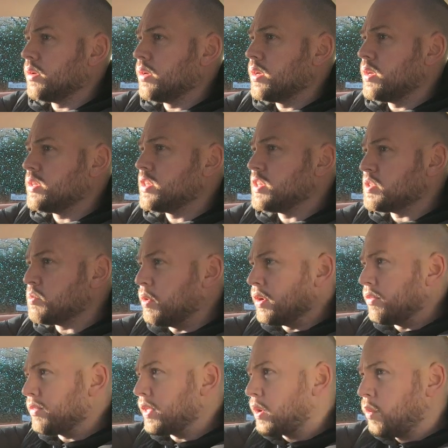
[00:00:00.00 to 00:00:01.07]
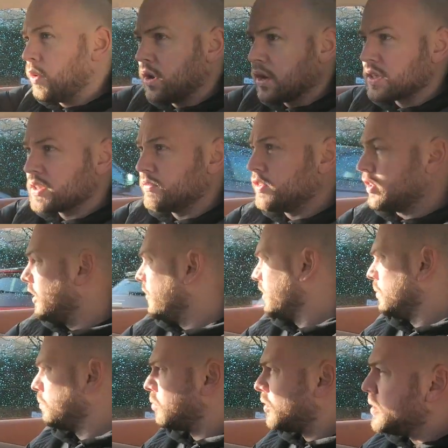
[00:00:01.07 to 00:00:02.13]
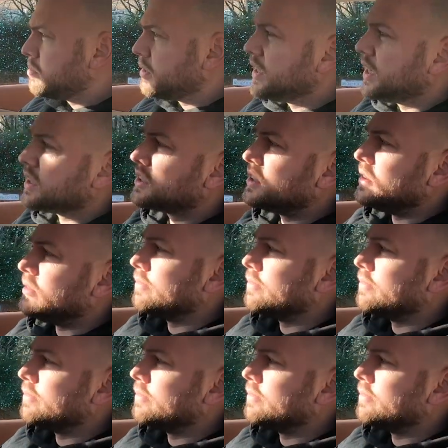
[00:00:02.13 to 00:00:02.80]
It's just one of the quirks of driving pre-production.